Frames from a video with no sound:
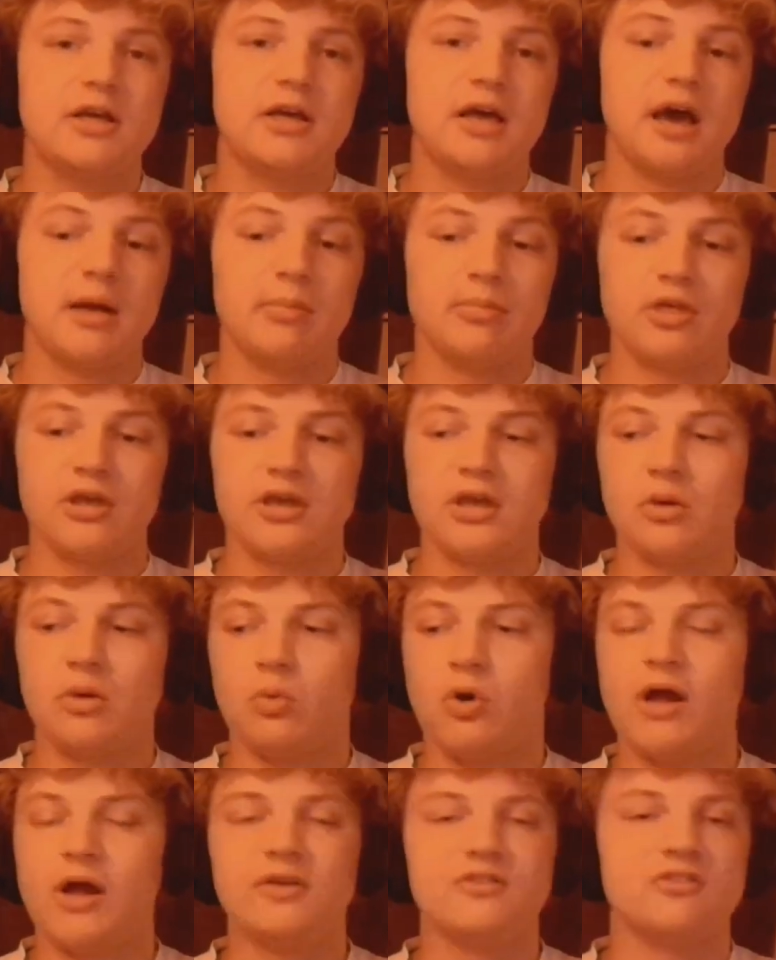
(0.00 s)
I'm thinking,
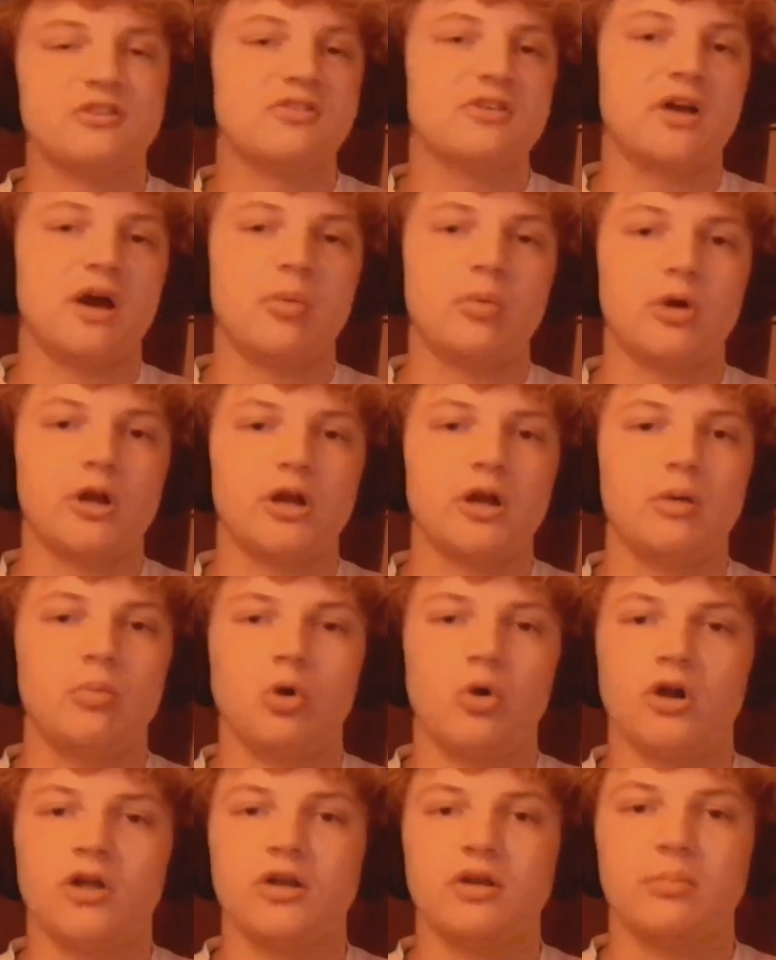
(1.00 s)
why does this guy want to come
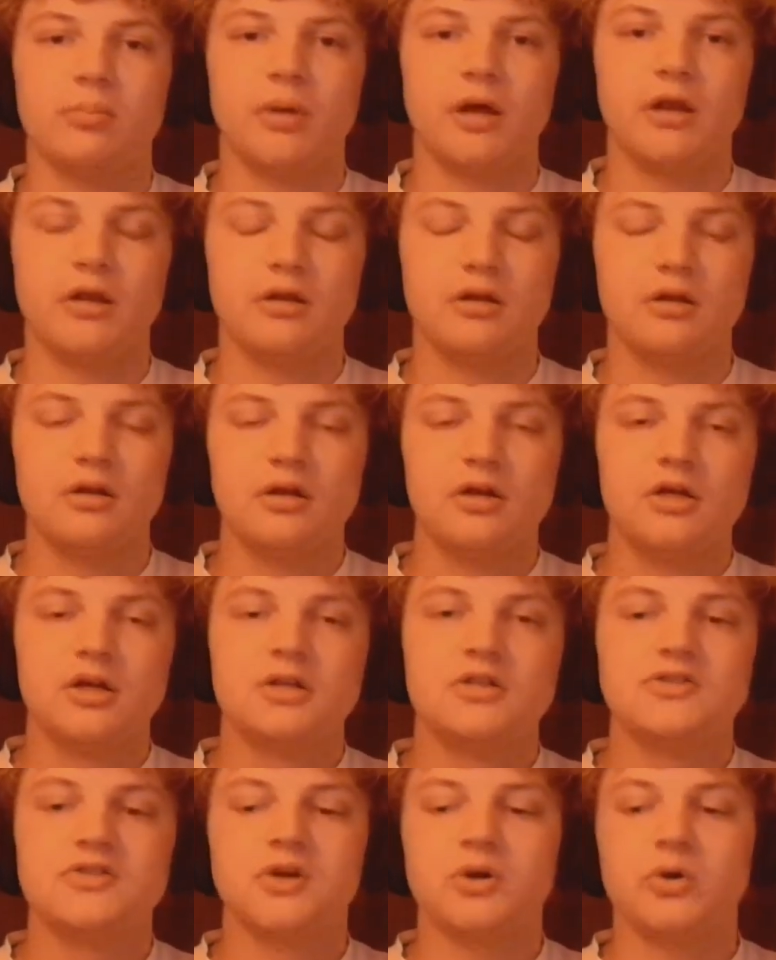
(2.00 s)
work in embedded?
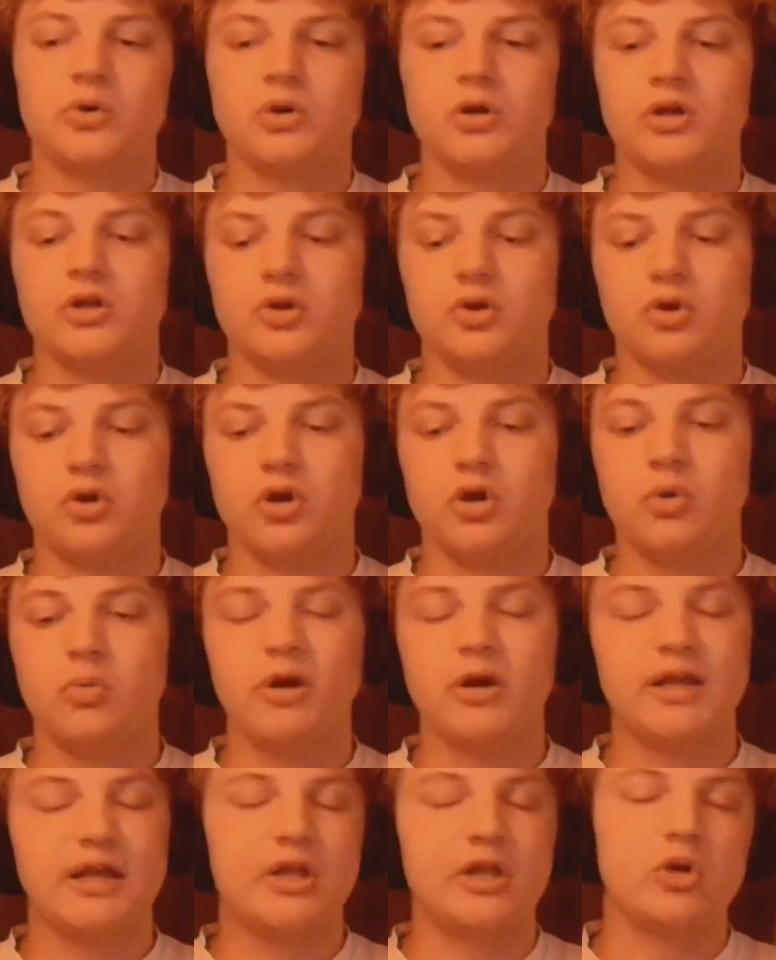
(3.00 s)
So you're going to
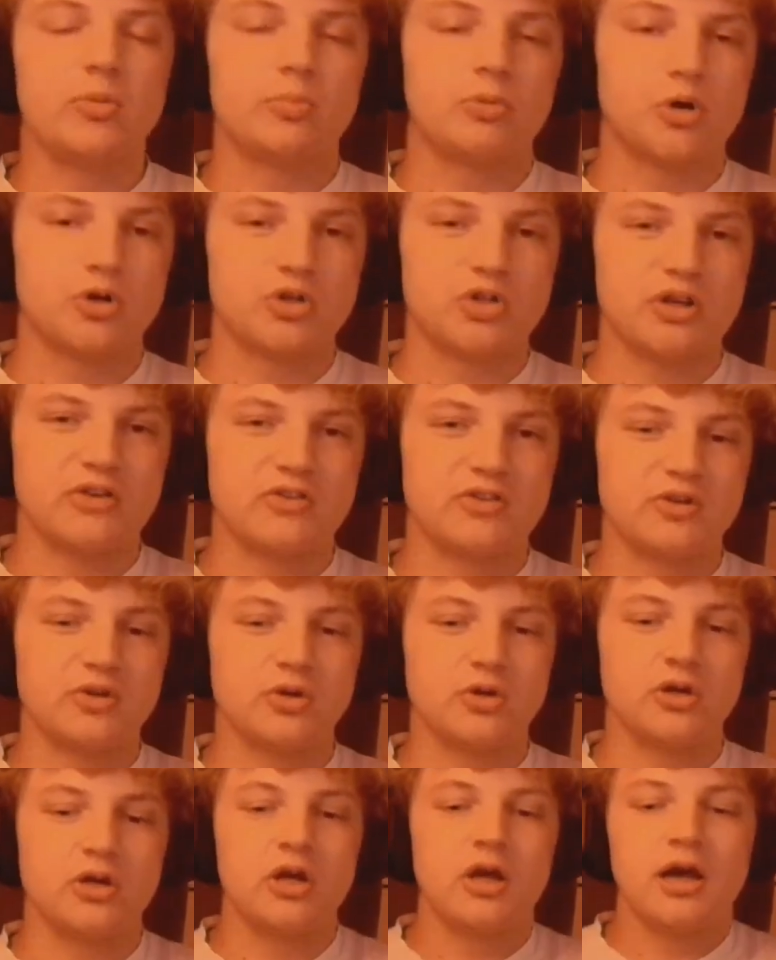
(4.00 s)
want to get your projects
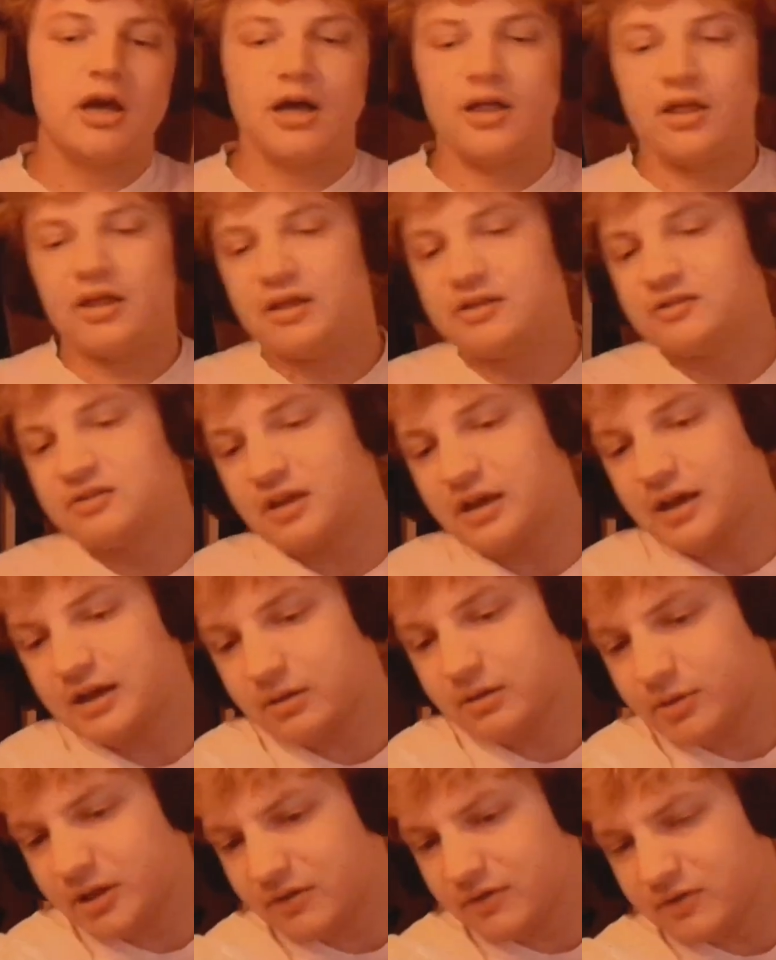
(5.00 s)
good. Uh, it, it
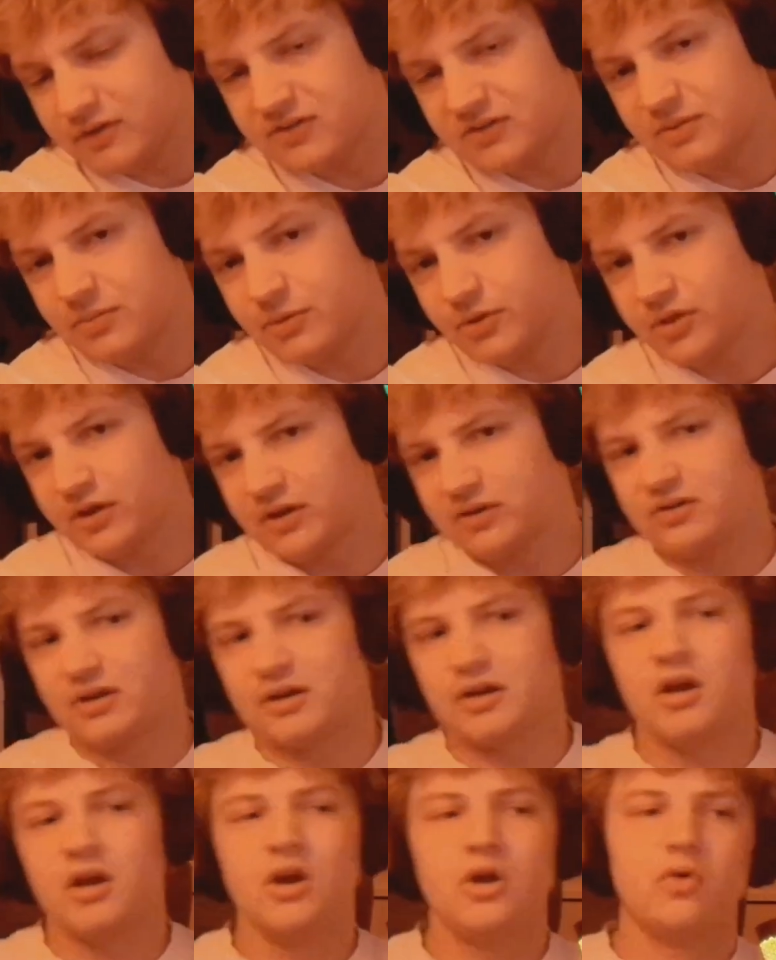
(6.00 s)
can be even simple things
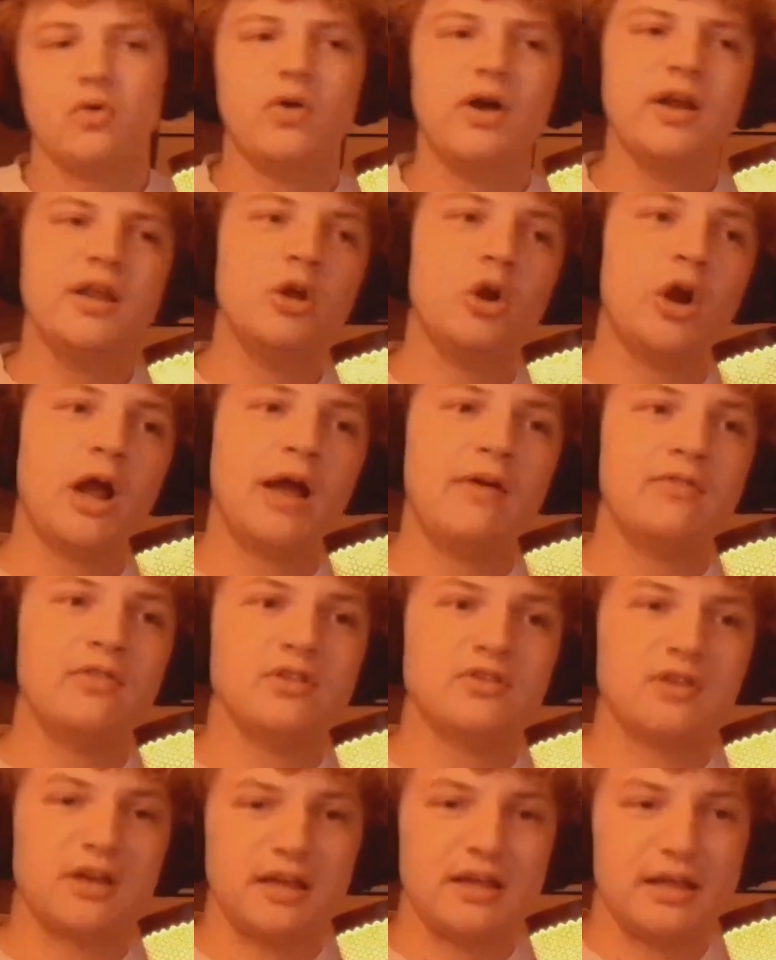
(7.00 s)
like right here, I have
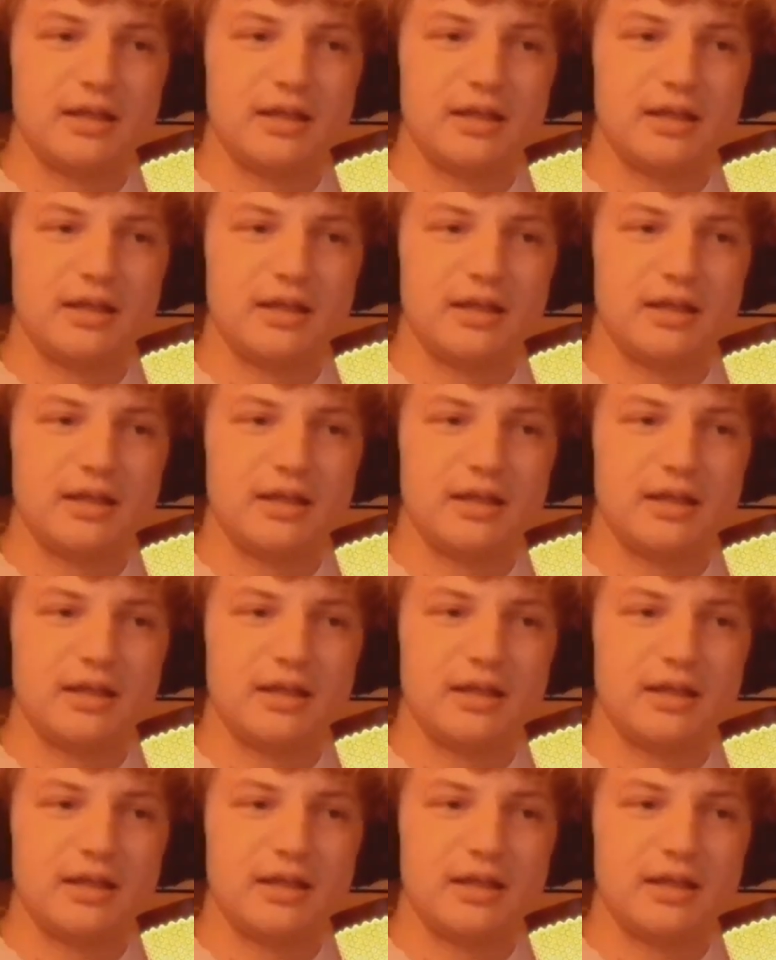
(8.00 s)
this like